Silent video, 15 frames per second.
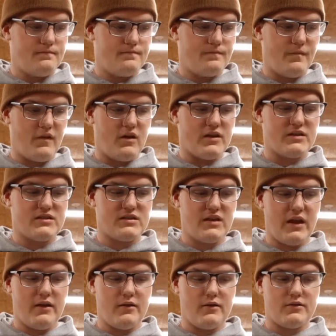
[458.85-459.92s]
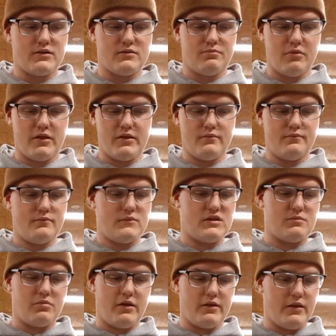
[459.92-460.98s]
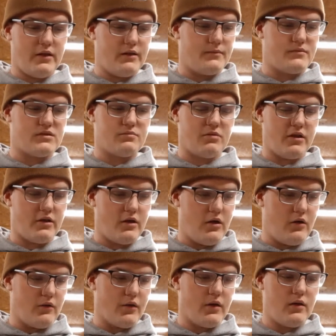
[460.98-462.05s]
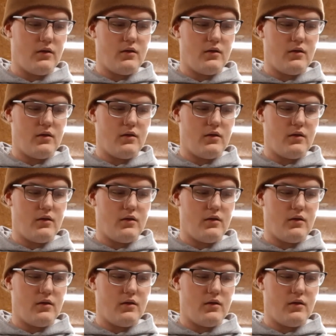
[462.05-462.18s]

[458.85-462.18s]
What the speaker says: very standard split limb, split yoke.